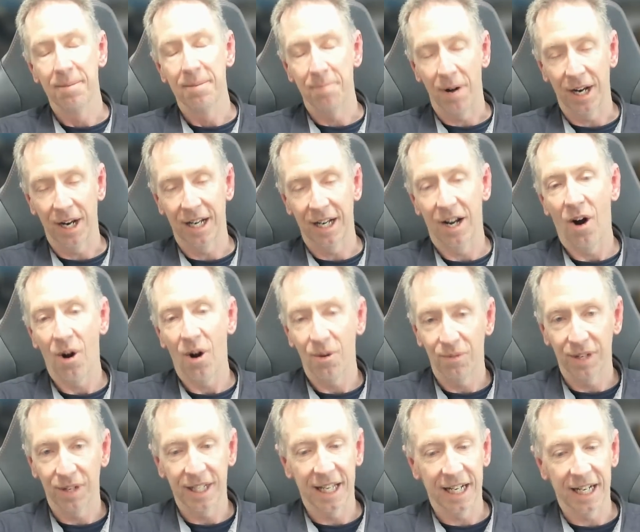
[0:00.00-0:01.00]
by
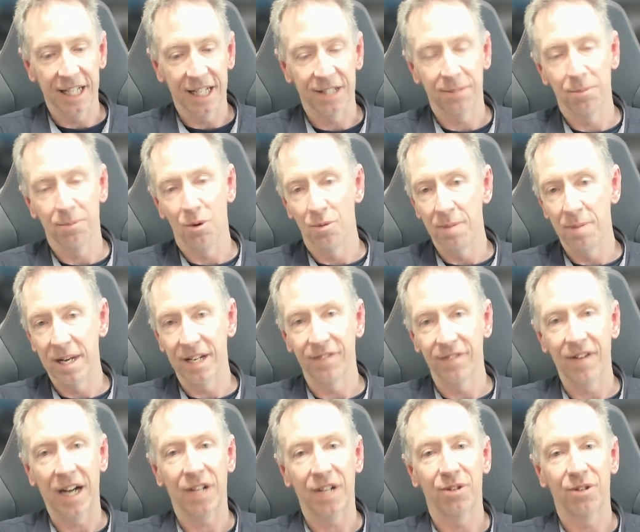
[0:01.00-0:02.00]
hopefully getting some more
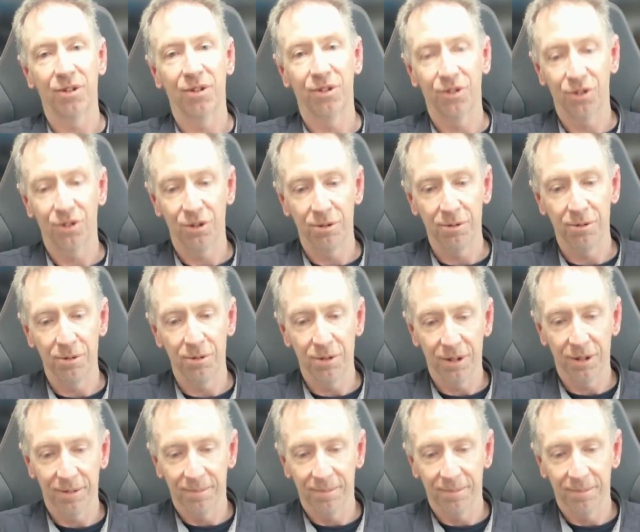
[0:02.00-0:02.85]
manufacturers to,